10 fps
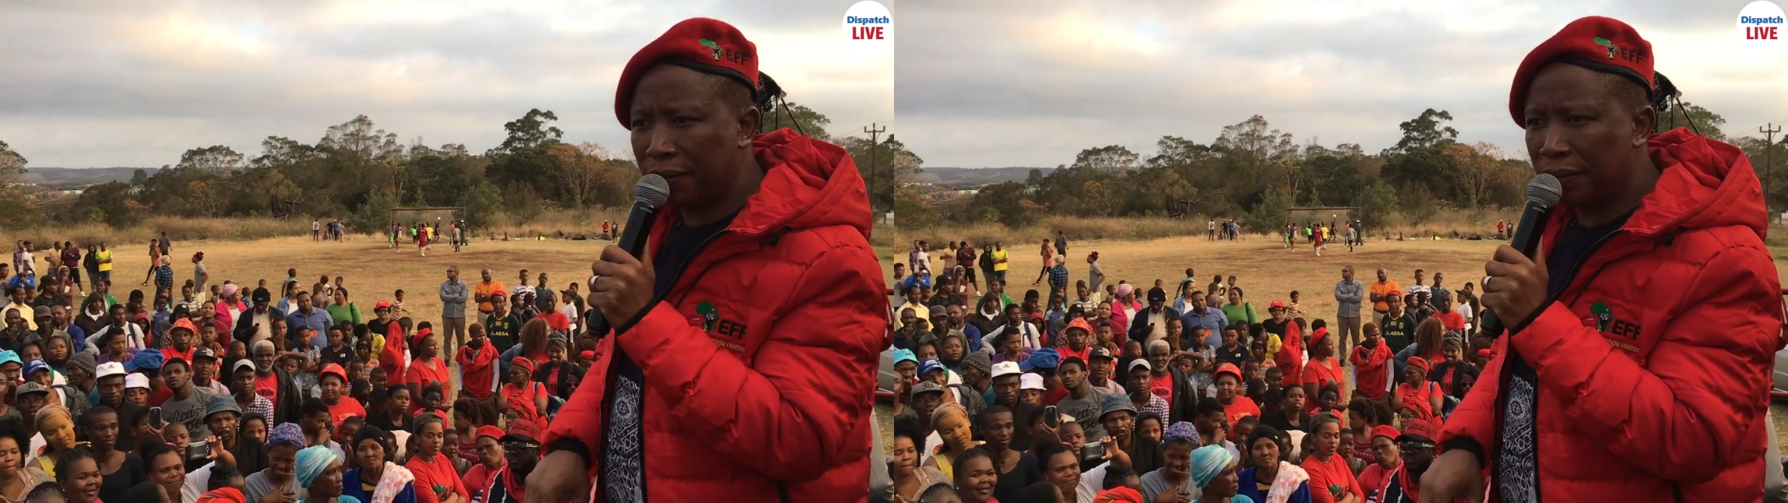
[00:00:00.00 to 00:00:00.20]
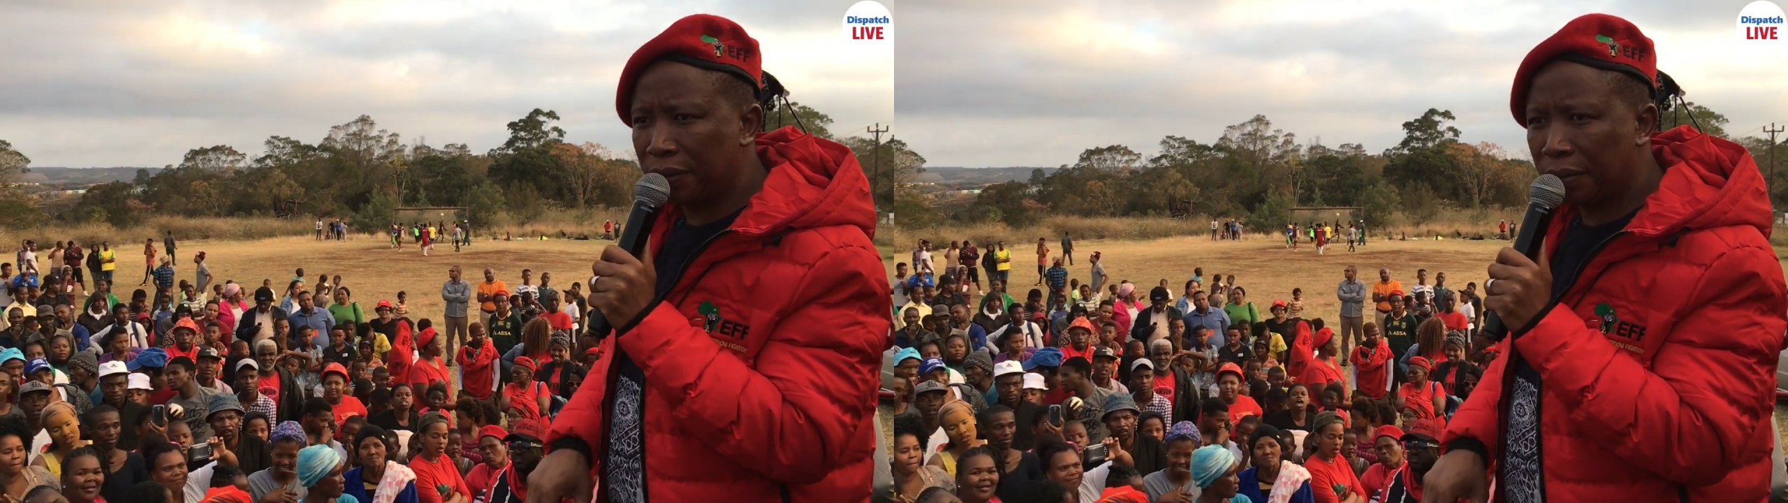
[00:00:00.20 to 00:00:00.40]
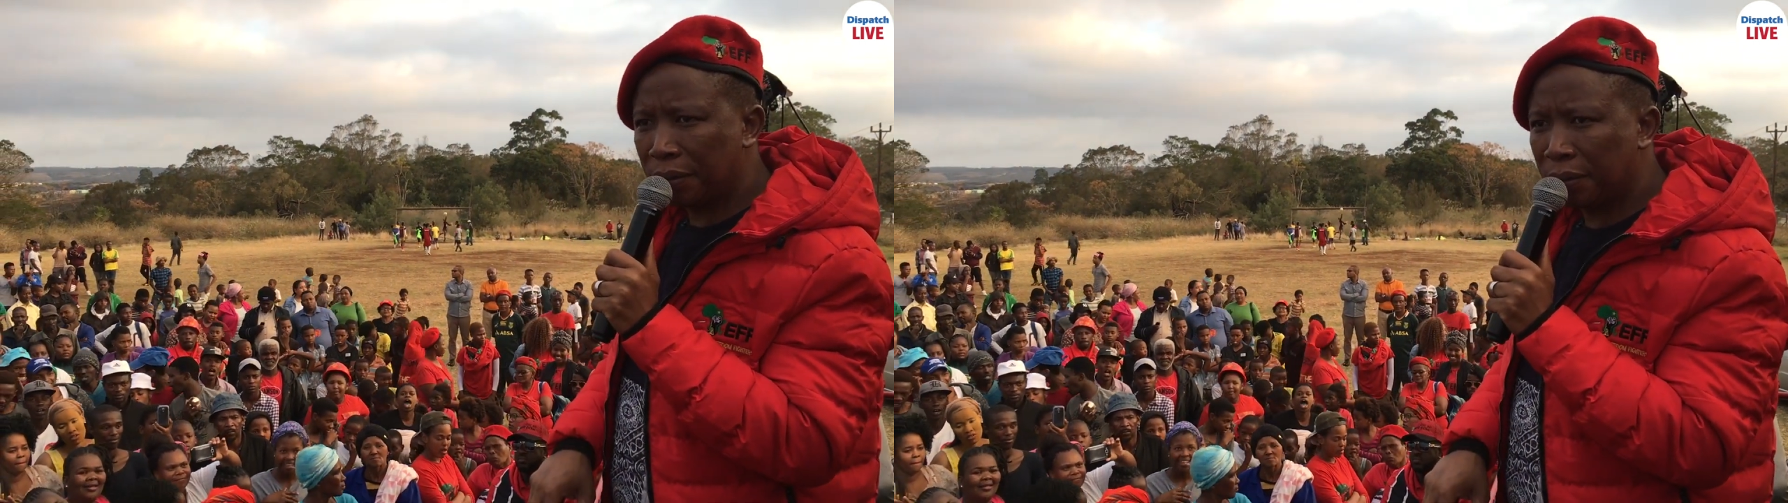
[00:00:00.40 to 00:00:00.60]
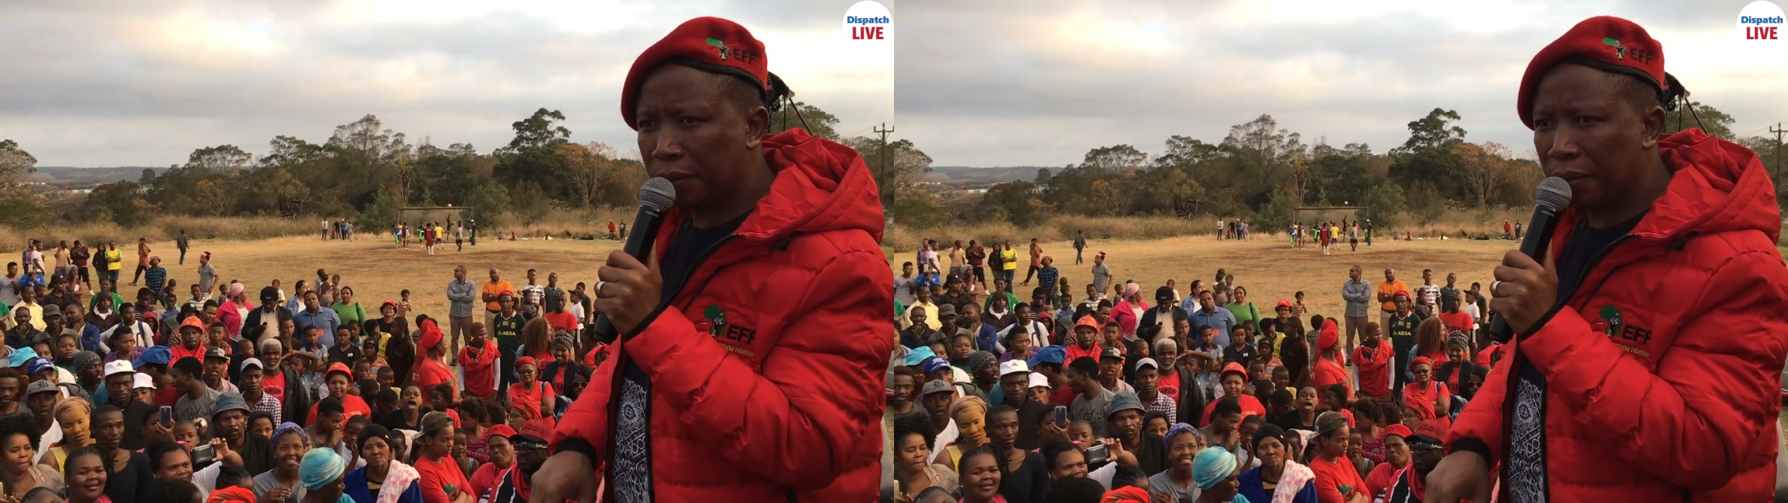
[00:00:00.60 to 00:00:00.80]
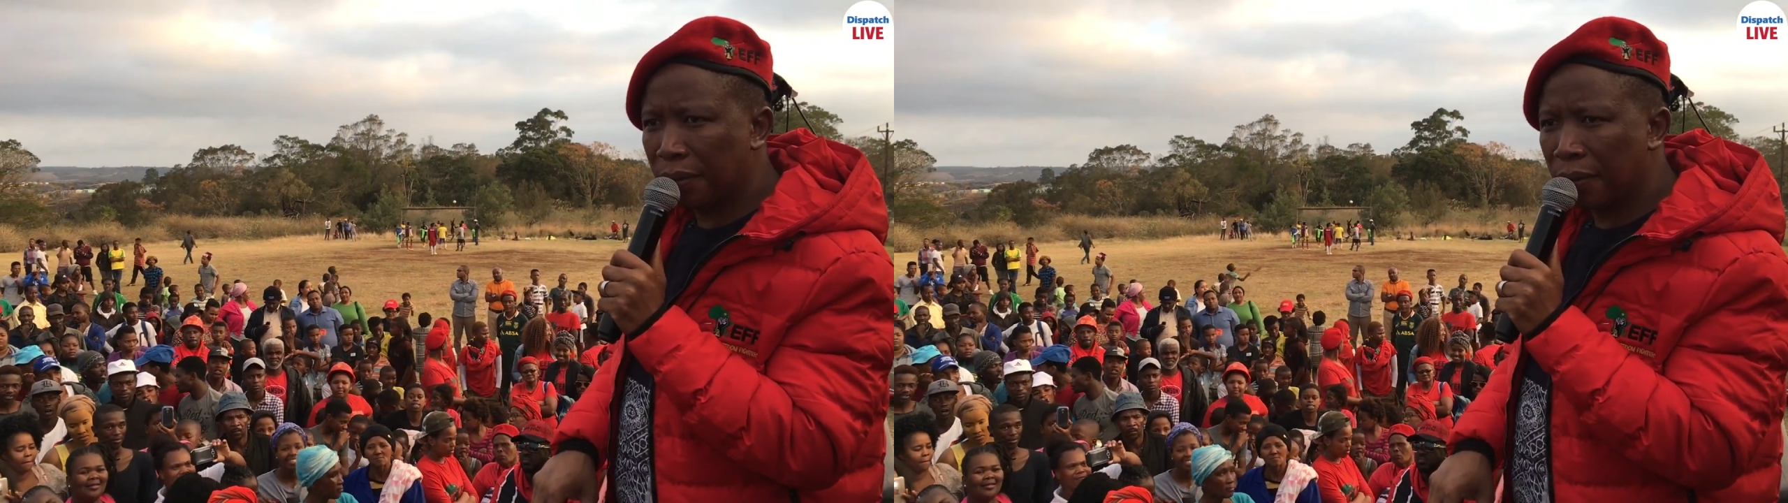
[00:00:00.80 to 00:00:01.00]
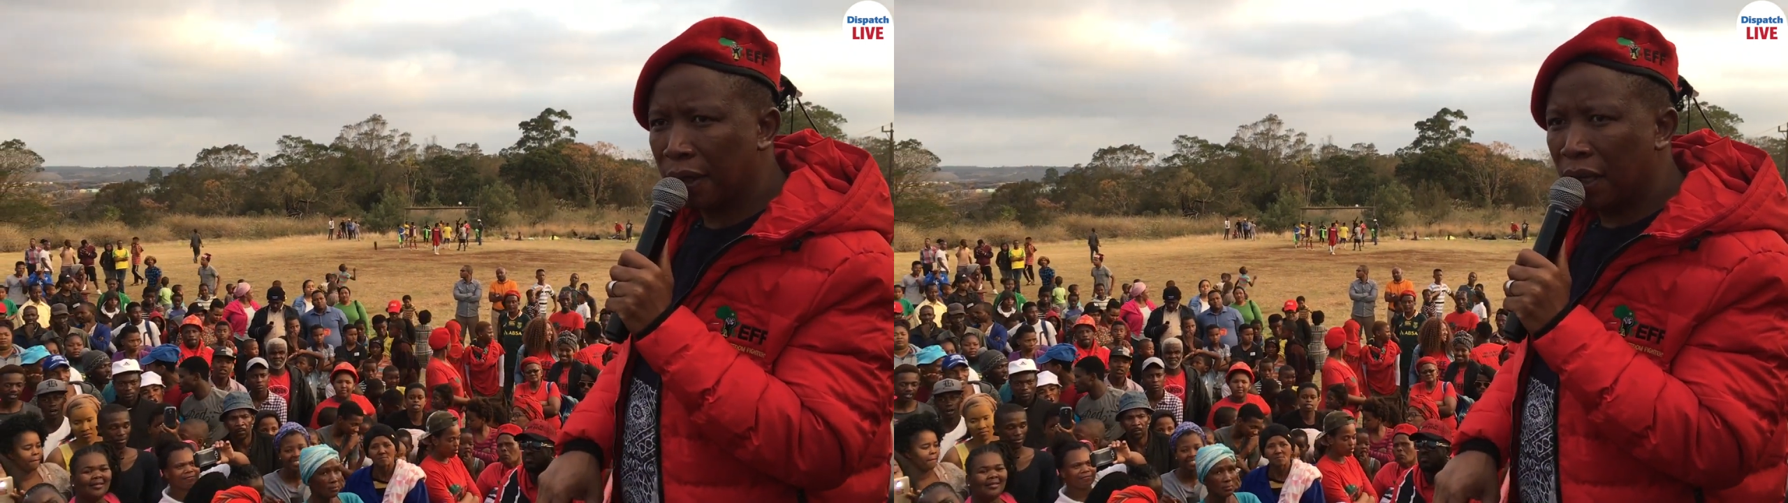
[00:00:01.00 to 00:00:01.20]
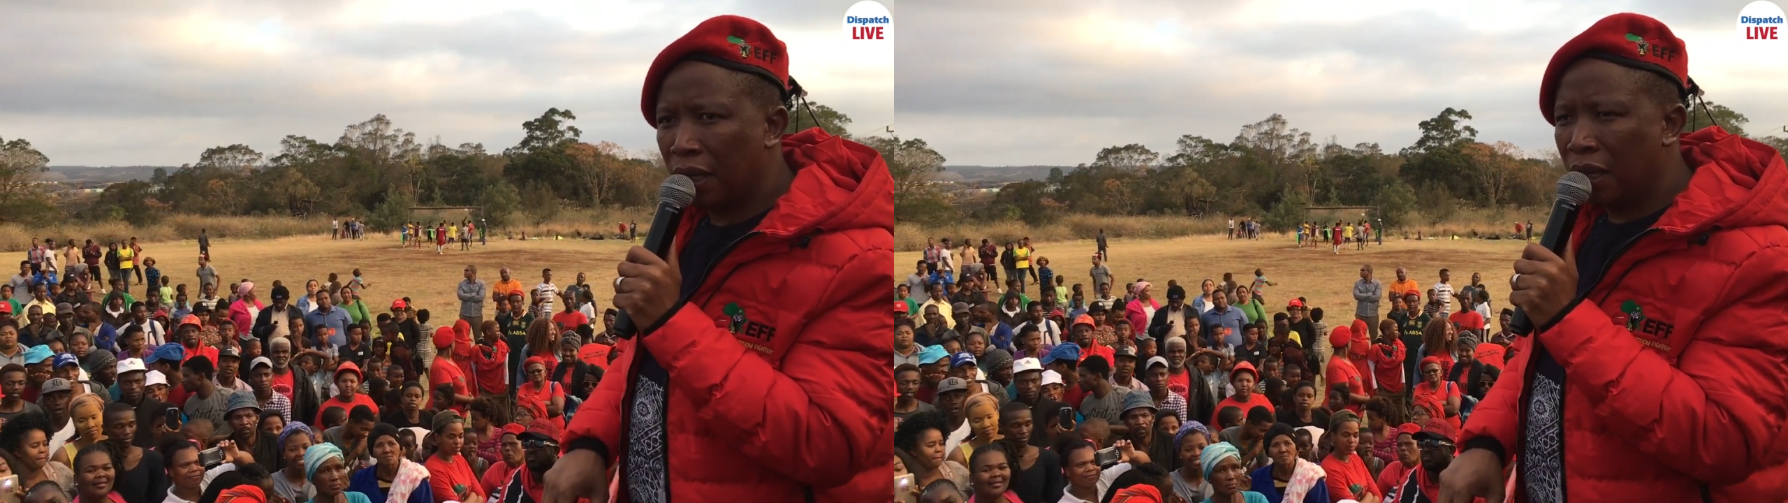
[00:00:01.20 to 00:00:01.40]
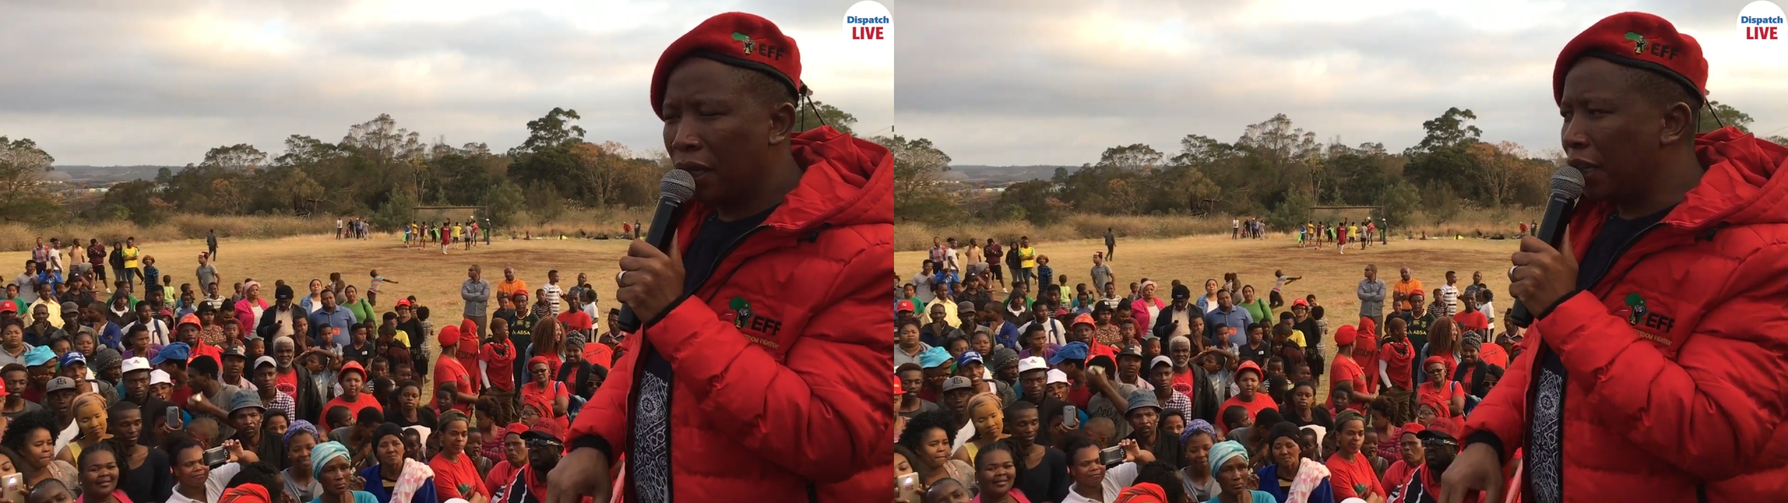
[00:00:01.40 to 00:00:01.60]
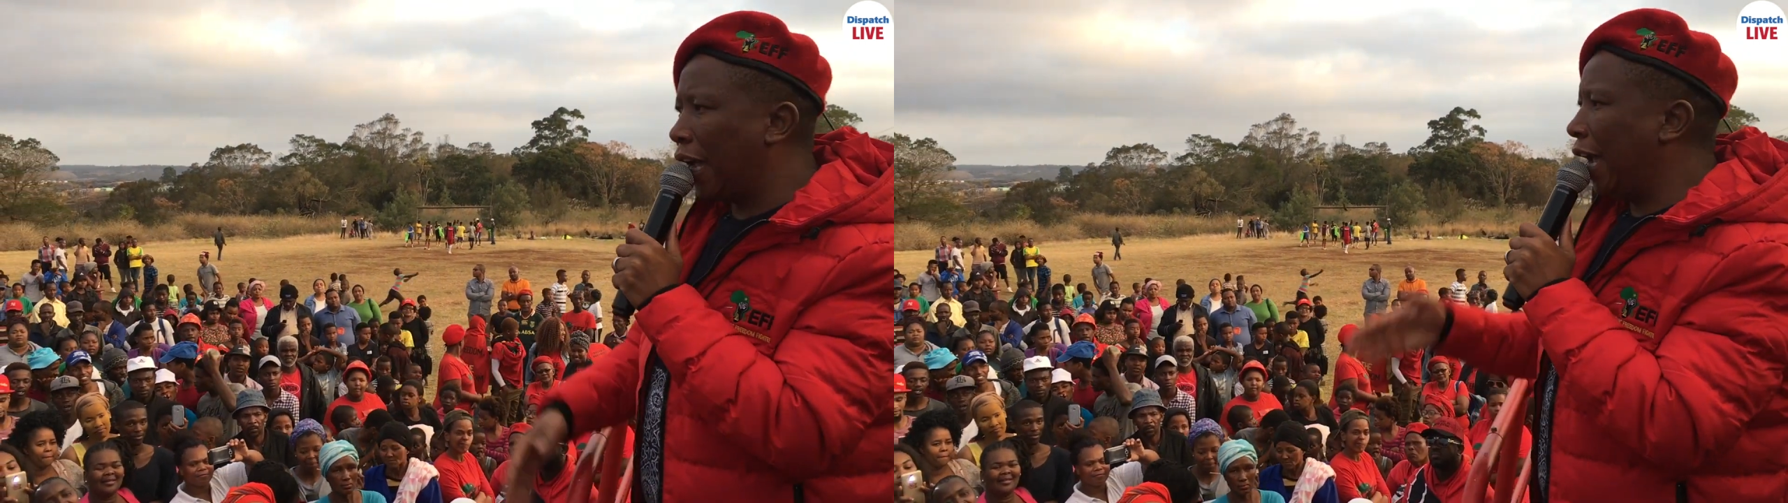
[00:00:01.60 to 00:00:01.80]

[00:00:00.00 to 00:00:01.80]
Yes. The